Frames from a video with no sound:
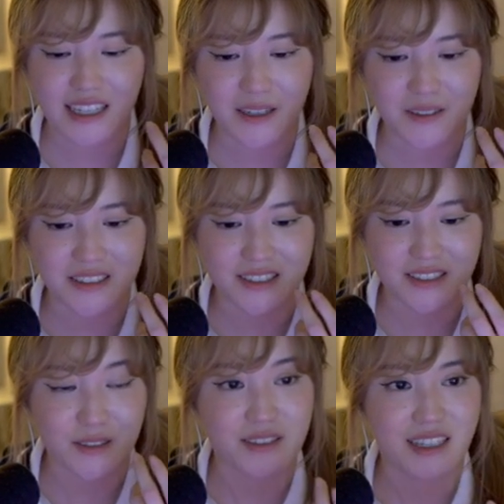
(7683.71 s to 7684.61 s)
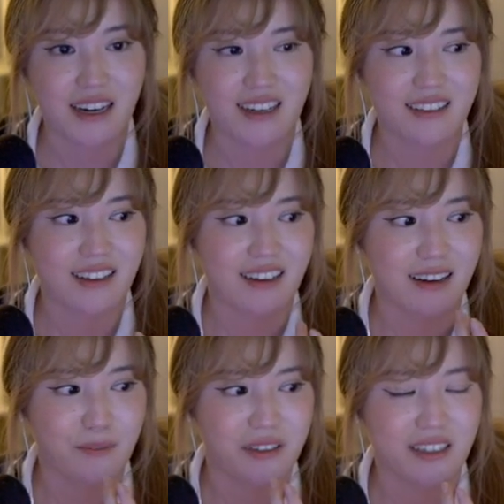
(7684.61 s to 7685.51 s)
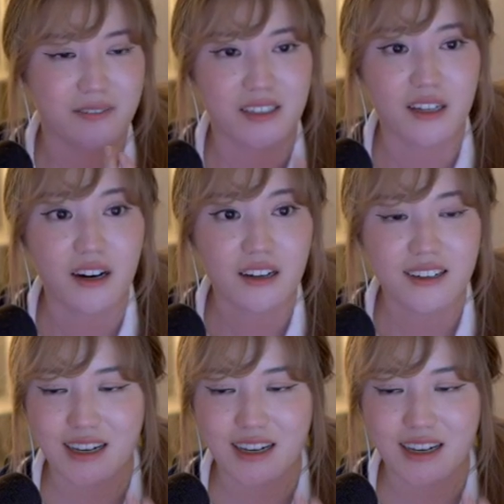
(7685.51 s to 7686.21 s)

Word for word: I was just so sad that I wouldn't even talk.